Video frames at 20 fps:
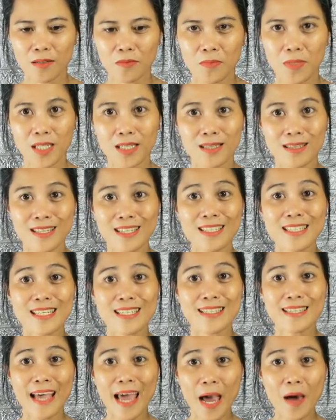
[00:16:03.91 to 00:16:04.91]
But this
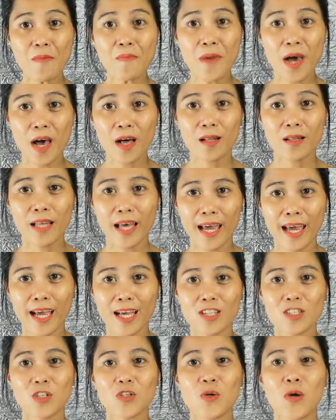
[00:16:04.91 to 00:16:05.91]
is
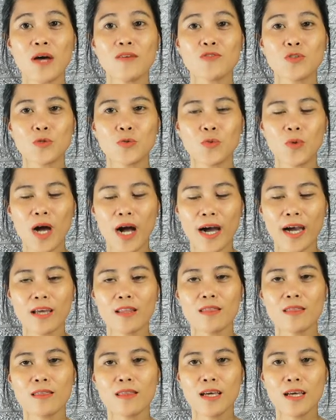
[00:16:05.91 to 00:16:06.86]
MLA, so you have to write